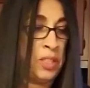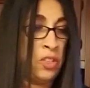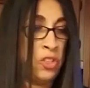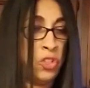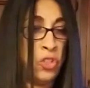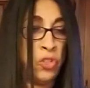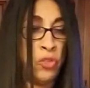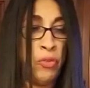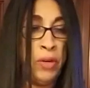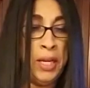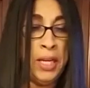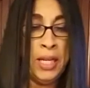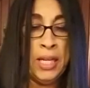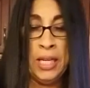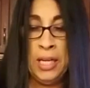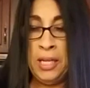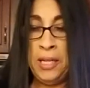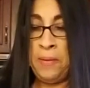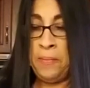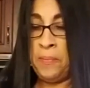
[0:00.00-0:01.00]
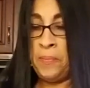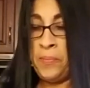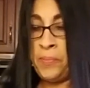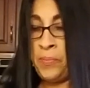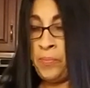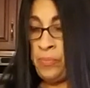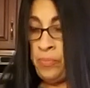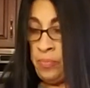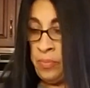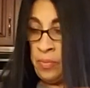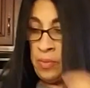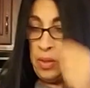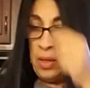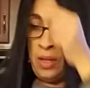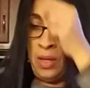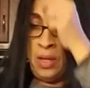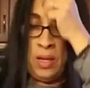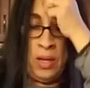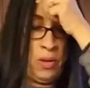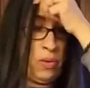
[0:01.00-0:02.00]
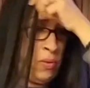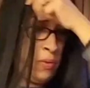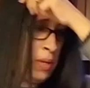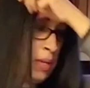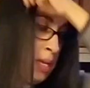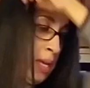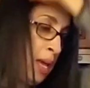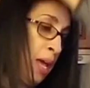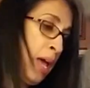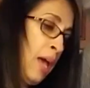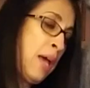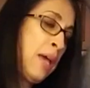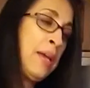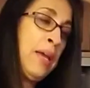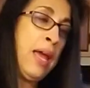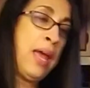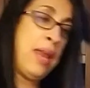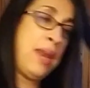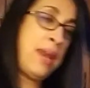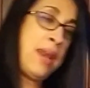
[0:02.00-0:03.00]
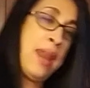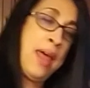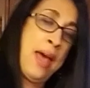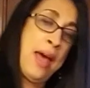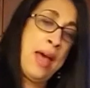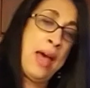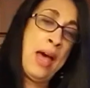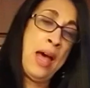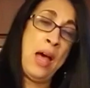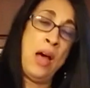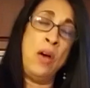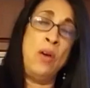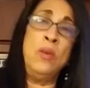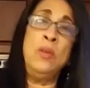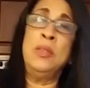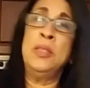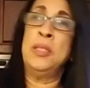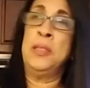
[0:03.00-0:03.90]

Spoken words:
drinking it. Okay, and now,